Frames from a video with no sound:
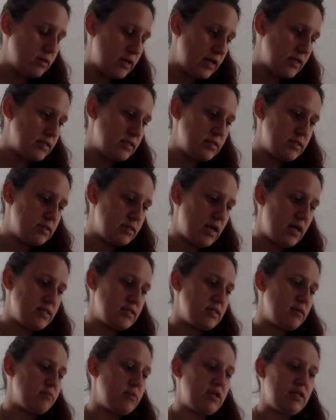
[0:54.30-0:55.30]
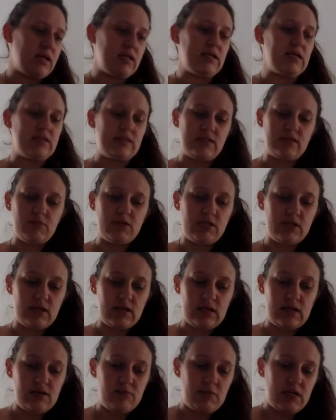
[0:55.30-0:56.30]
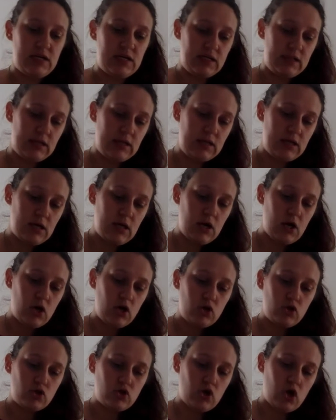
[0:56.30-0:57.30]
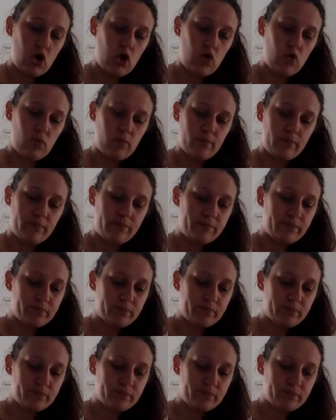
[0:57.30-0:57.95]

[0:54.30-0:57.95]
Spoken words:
That's something that needs to be done immediately. So,